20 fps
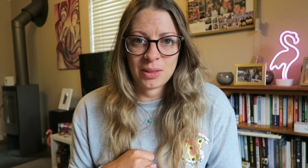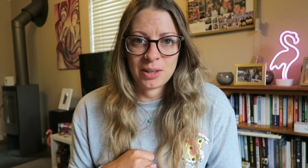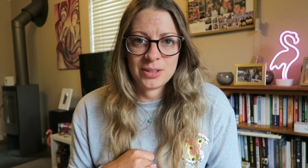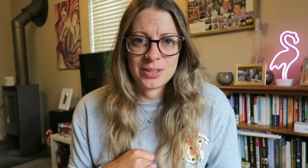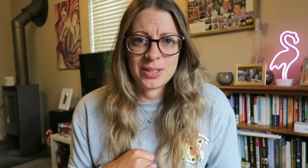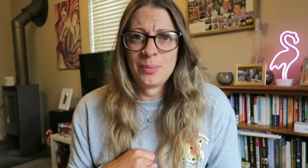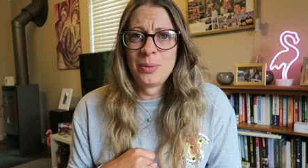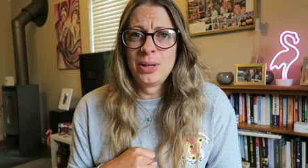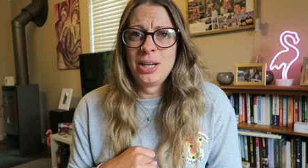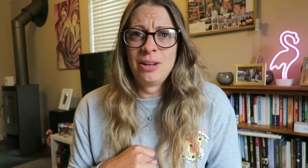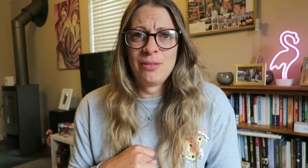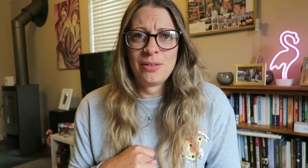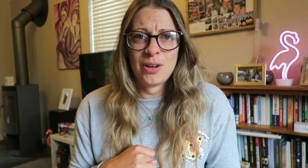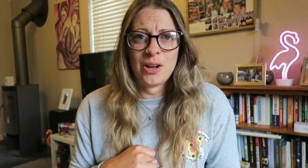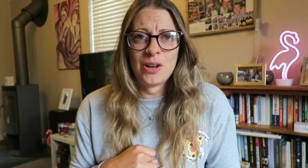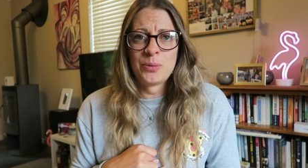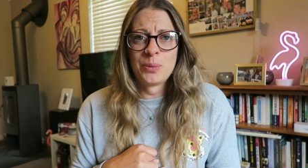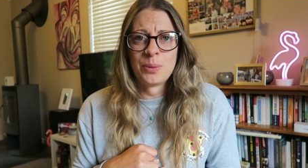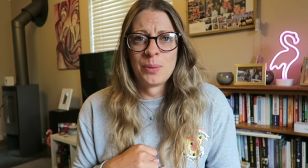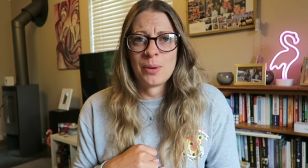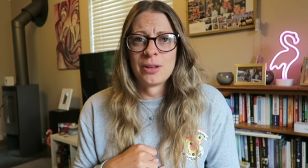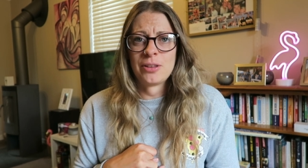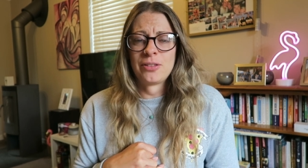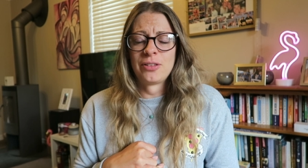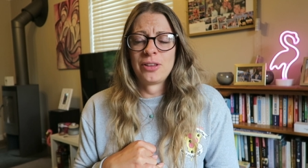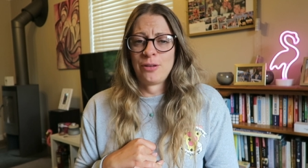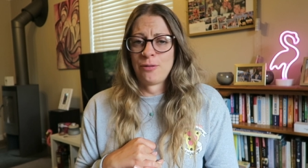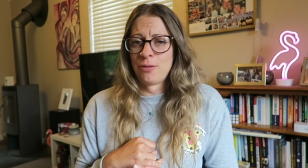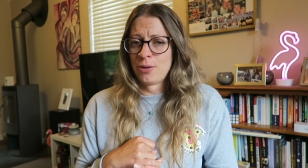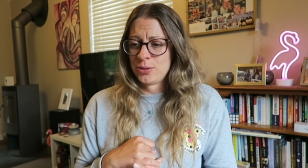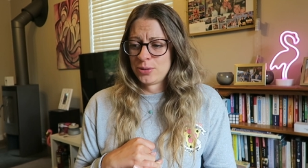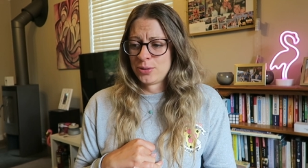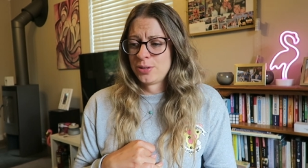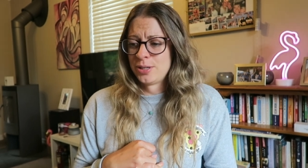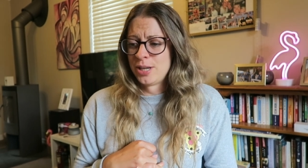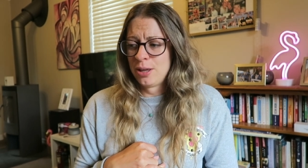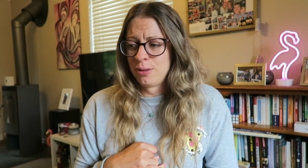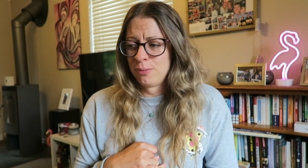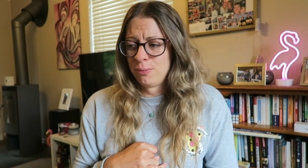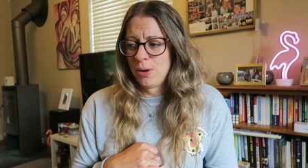Someone even asked me once if I was on
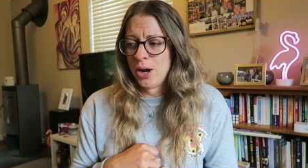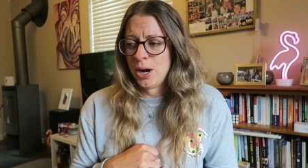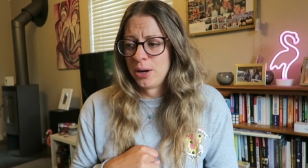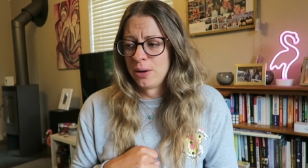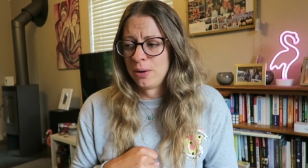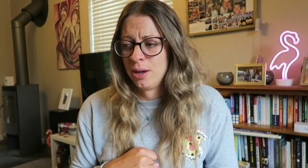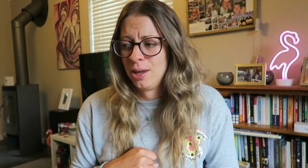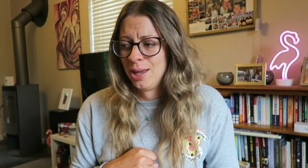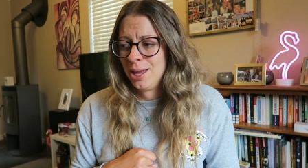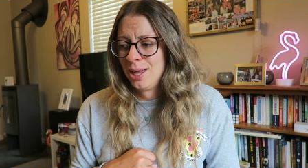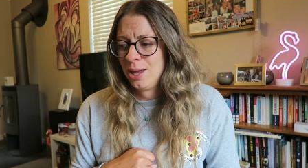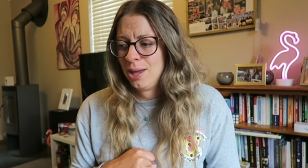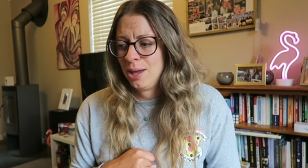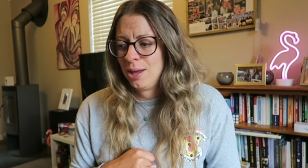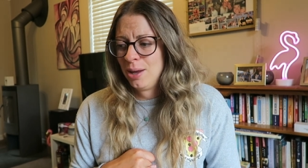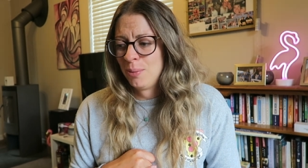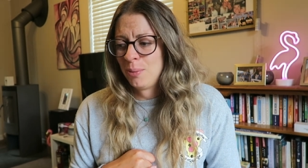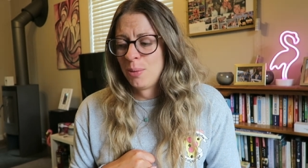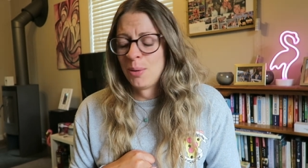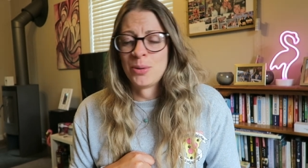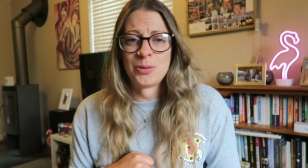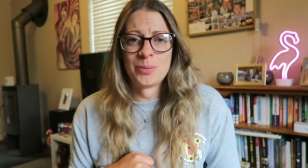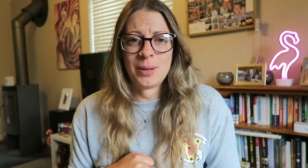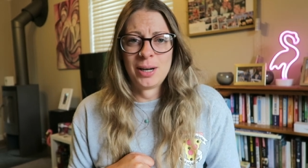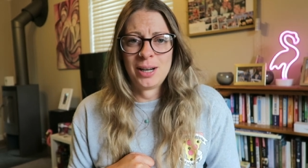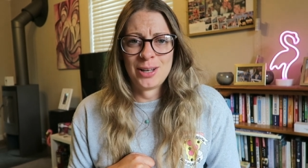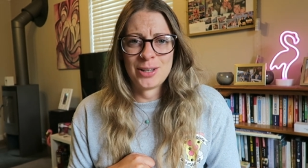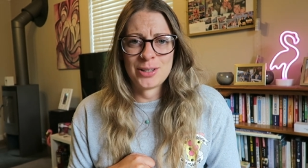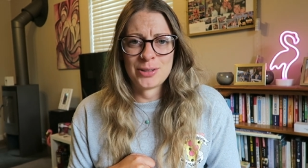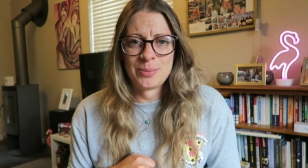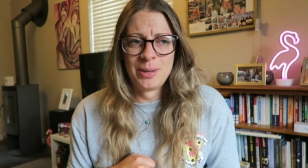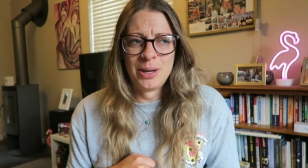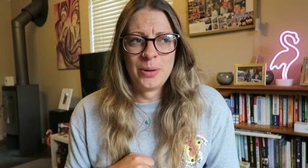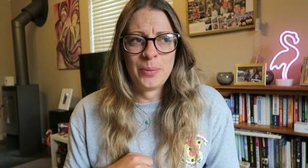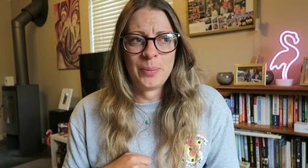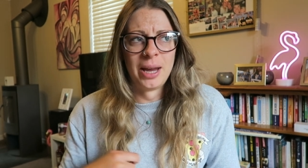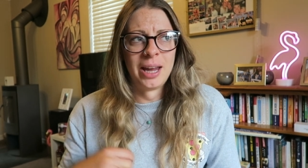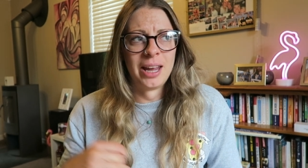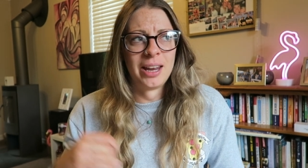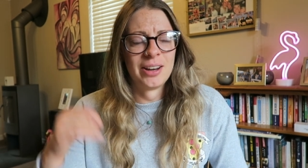death row, what would my last meal
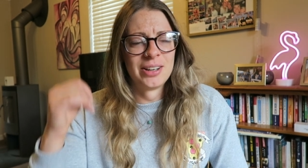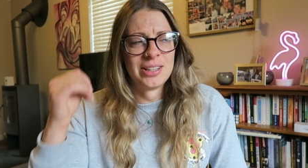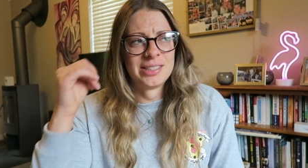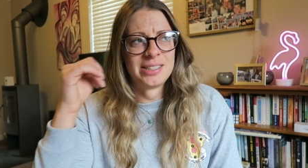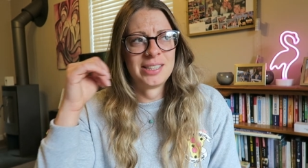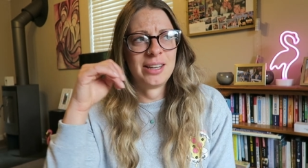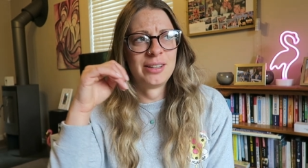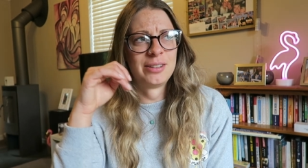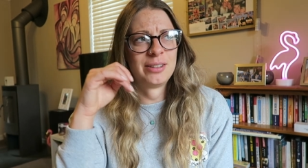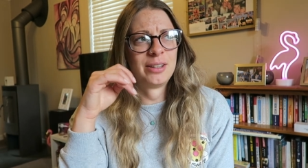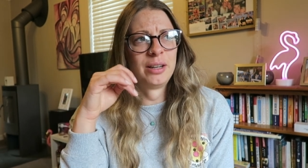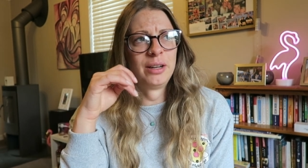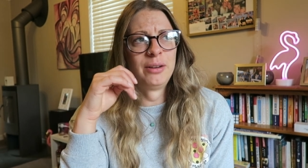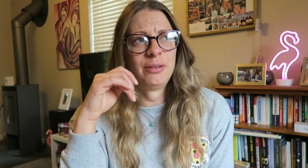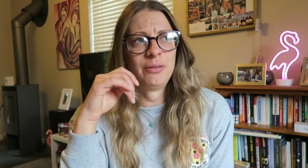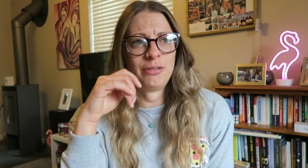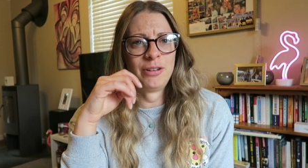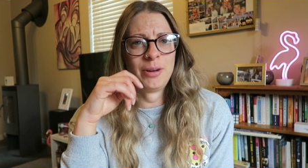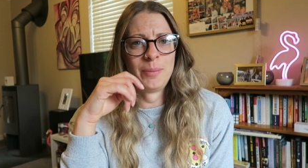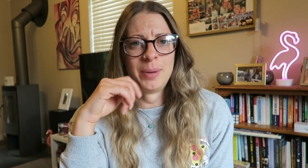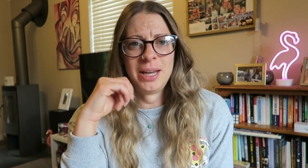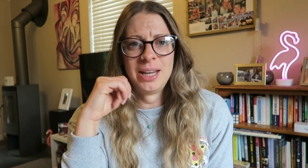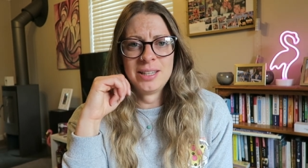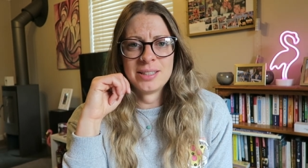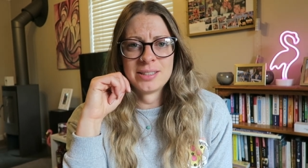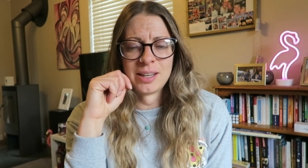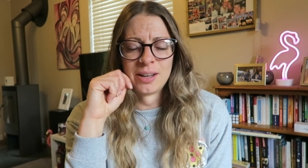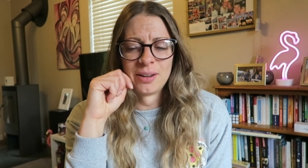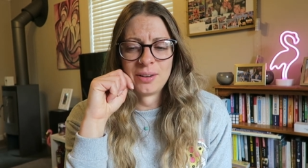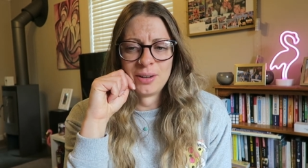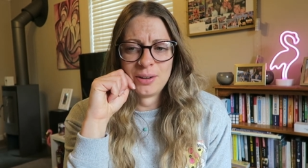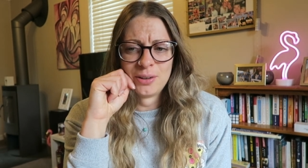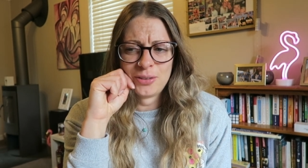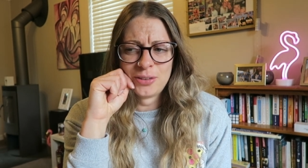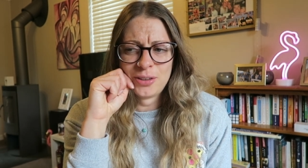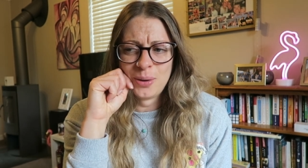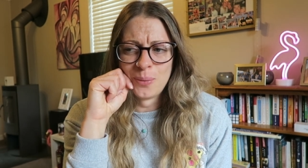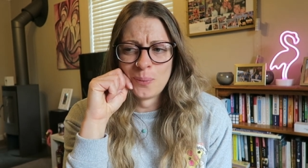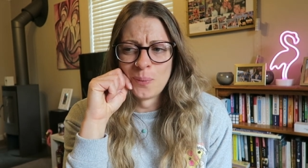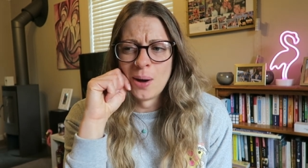be? And I said gluten free pizza. And I
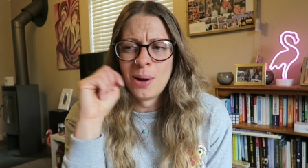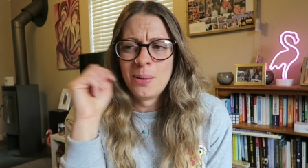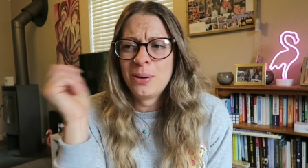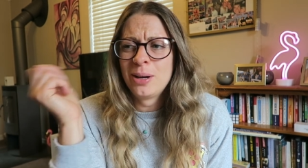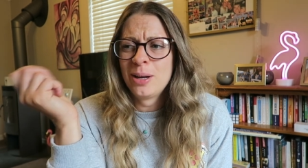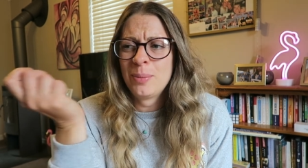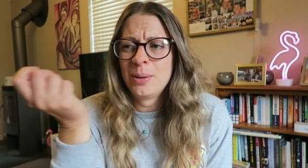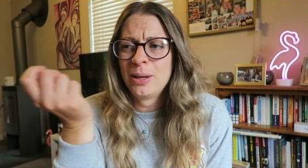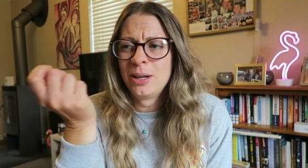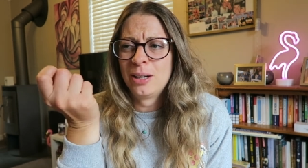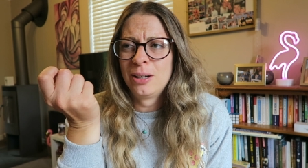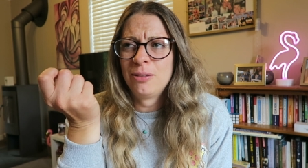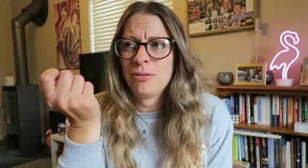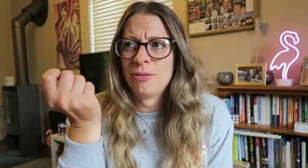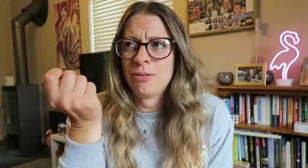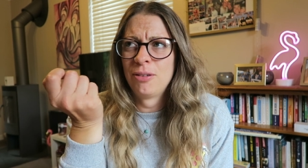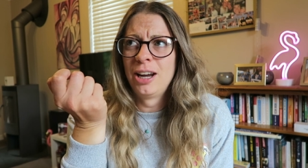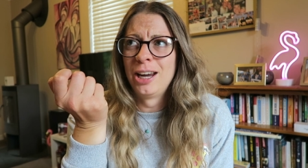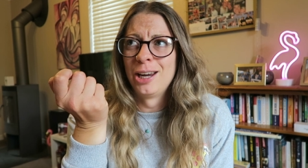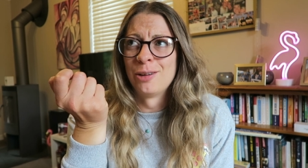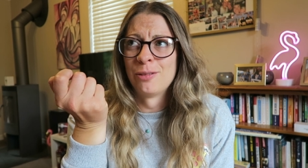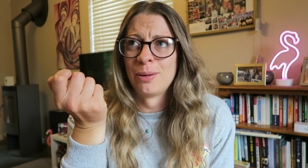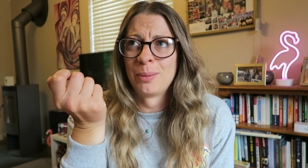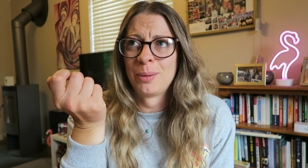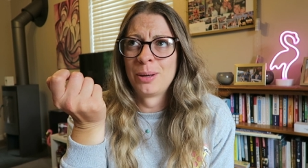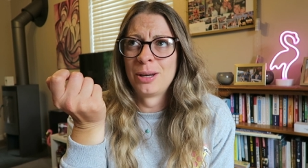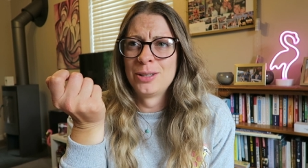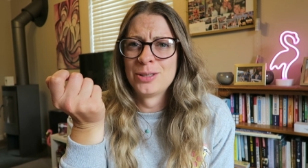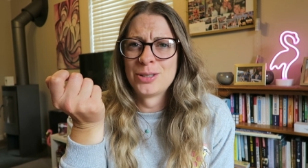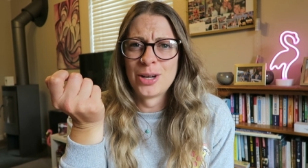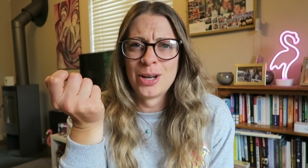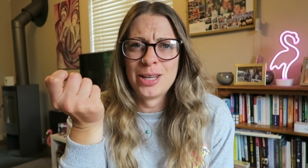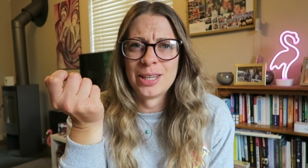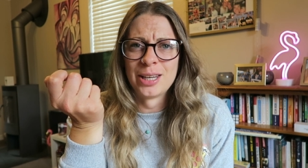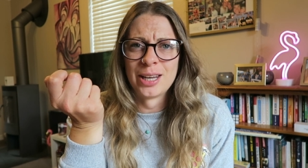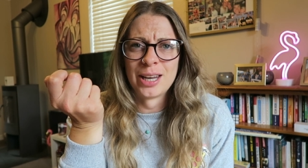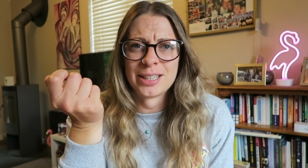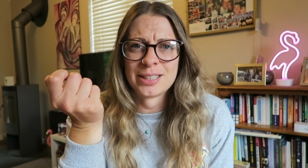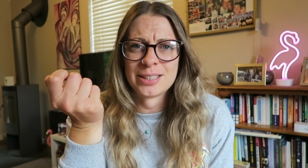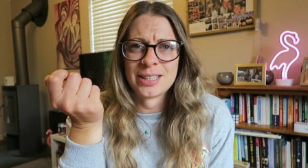was like, why would it be gluten free if I'm going to die the
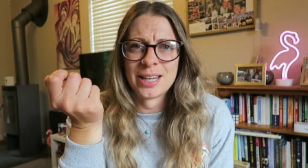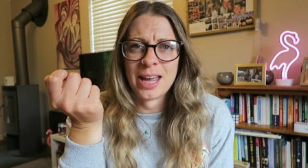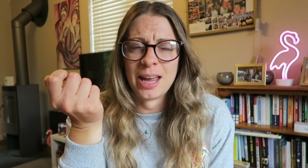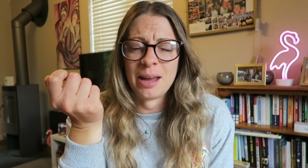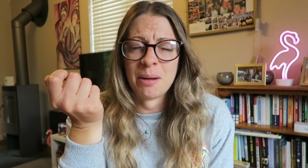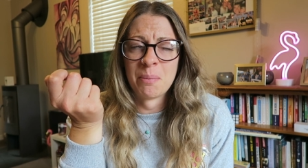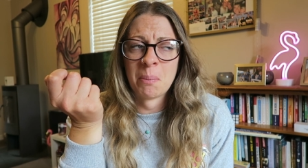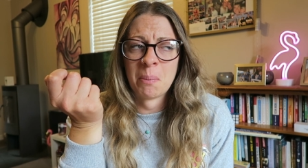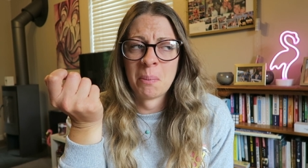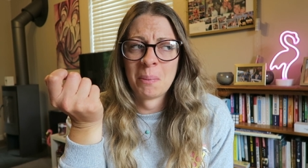next day?